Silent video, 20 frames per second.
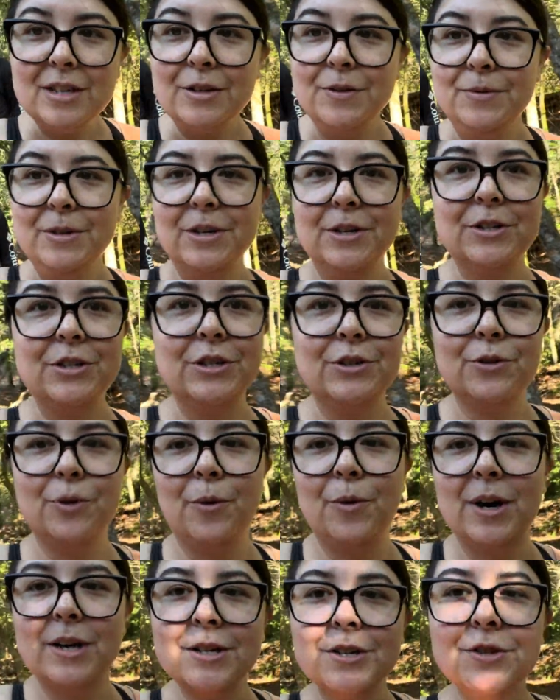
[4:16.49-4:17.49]
we are just
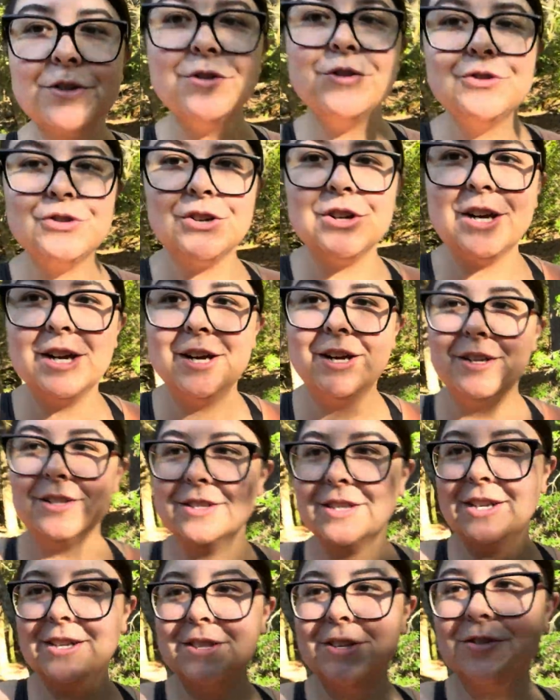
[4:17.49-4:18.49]
walking through the
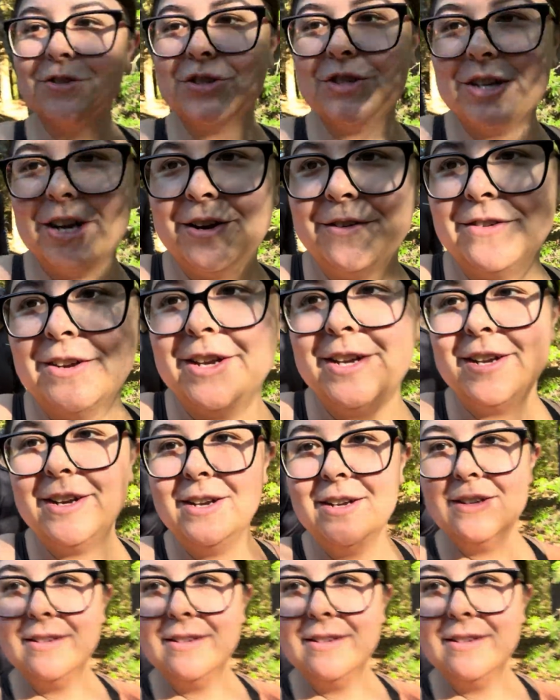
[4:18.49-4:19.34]
trails. There's Jared.